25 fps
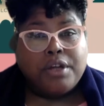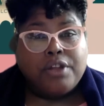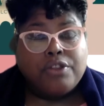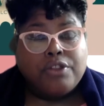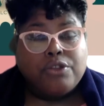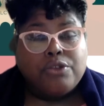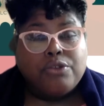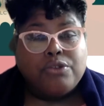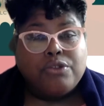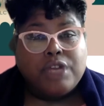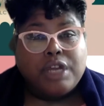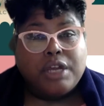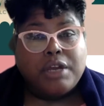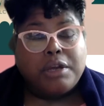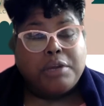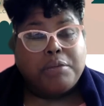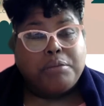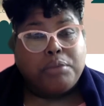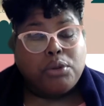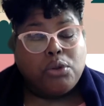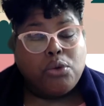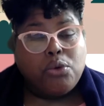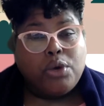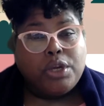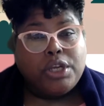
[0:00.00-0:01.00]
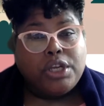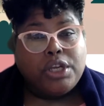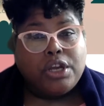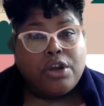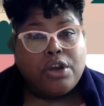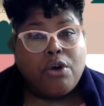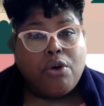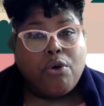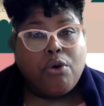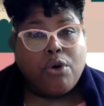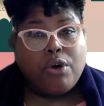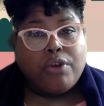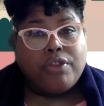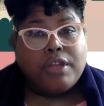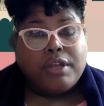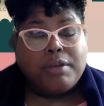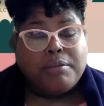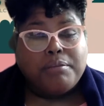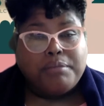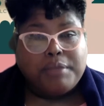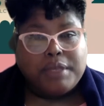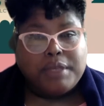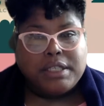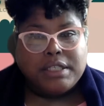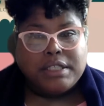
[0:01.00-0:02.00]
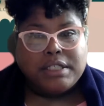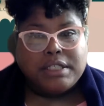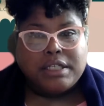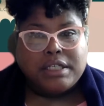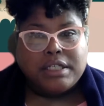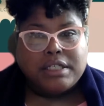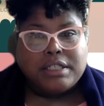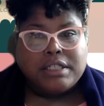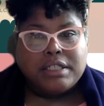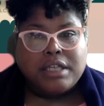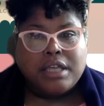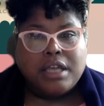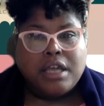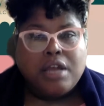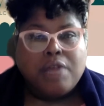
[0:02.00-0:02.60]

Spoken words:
through their employer or their business